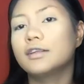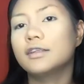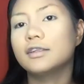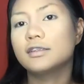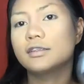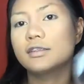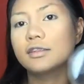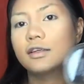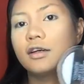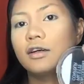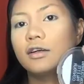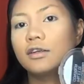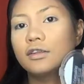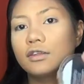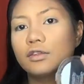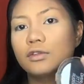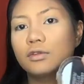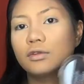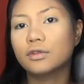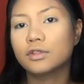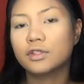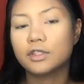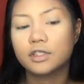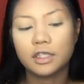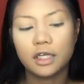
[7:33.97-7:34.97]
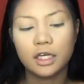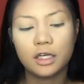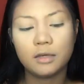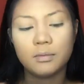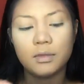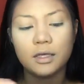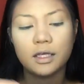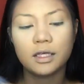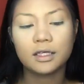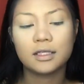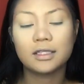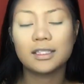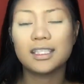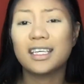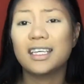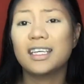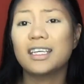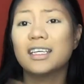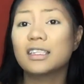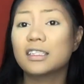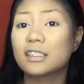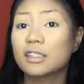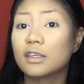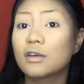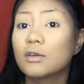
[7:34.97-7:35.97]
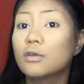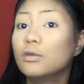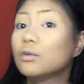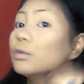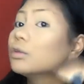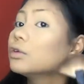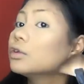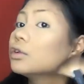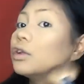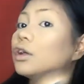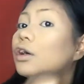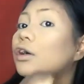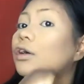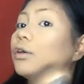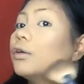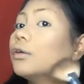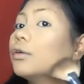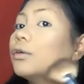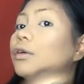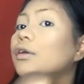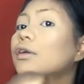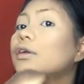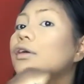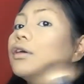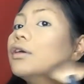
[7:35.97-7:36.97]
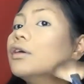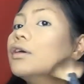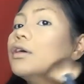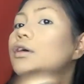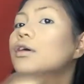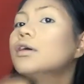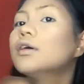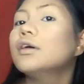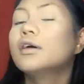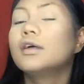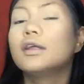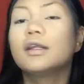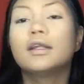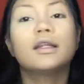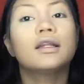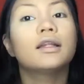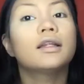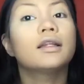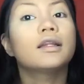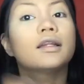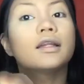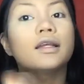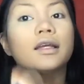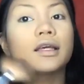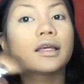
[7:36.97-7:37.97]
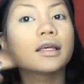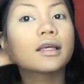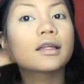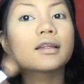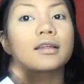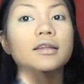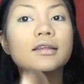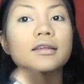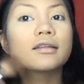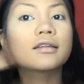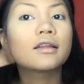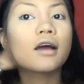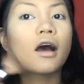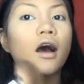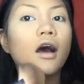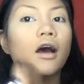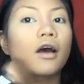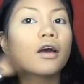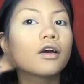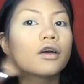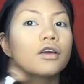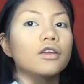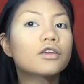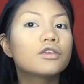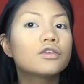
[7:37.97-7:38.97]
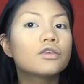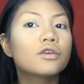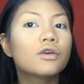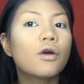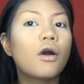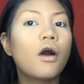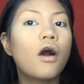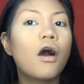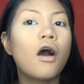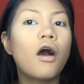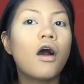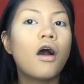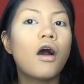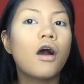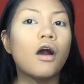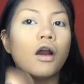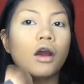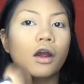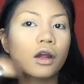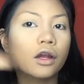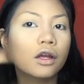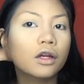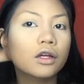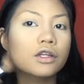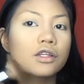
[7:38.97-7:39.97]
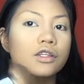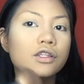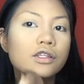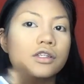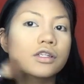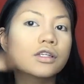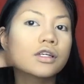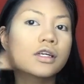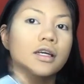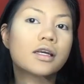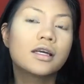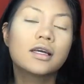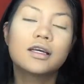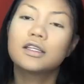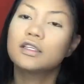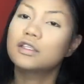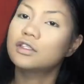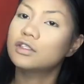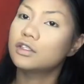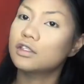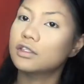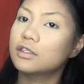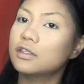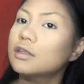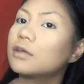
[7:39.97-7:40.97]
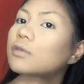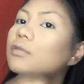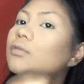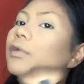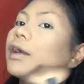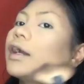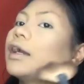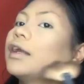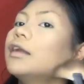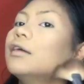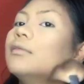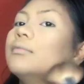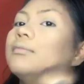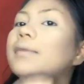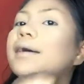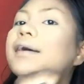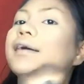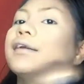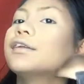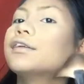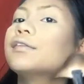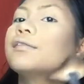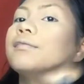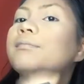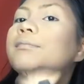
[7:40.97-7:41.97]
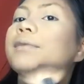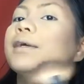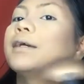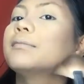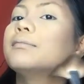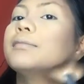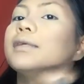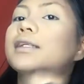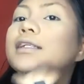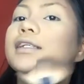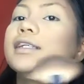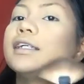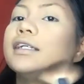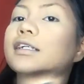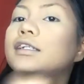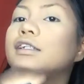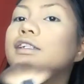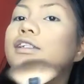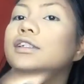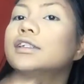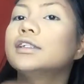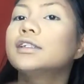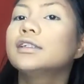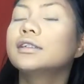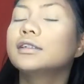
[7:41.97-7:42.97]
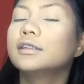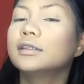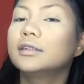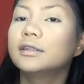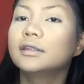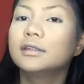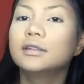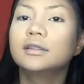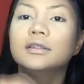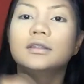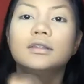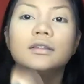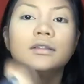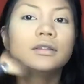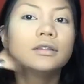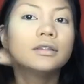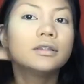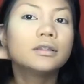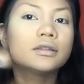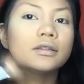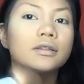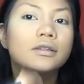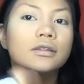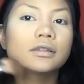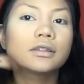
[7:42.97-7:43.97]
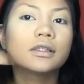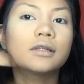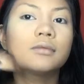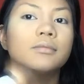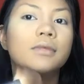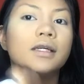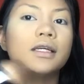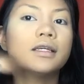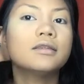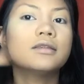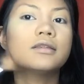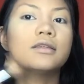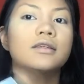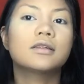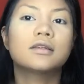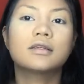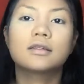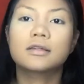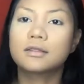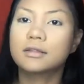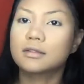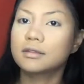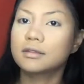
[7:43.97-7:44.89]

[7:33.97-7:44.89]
this contour shade because it is cool tone. Like, it's not too harsh. It's just the right amount of pigmentation. It's amazing.